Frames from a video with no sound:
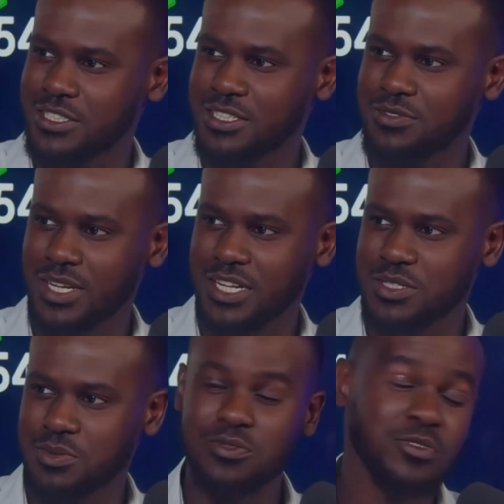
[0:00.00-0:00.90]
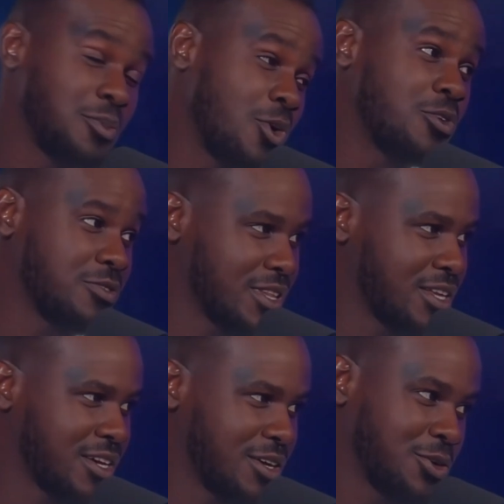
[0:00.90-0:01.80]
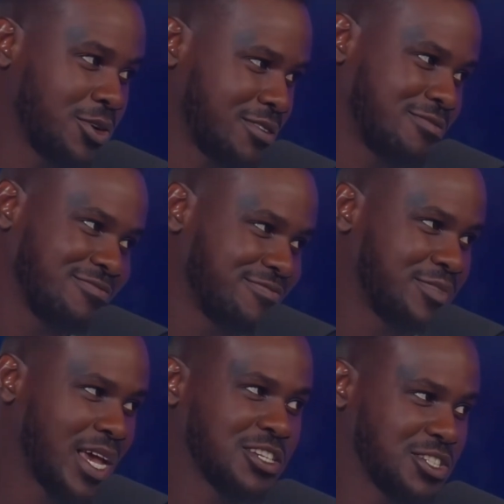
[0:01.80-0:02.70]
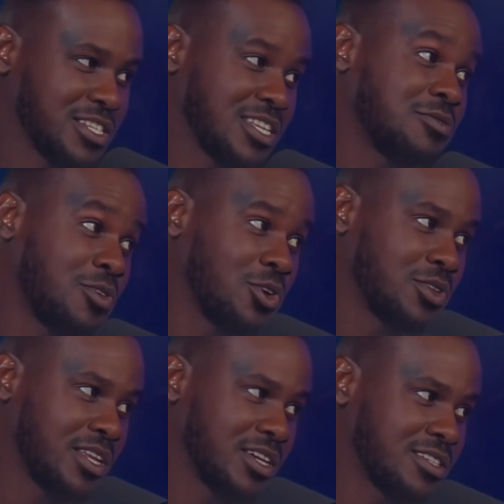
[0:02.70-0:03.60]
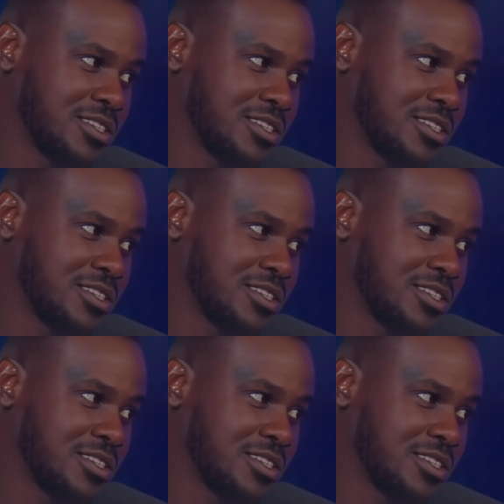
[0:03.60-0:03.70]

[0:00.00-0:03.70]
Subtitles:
reject finance bill from over there, or the hashtags that followed that.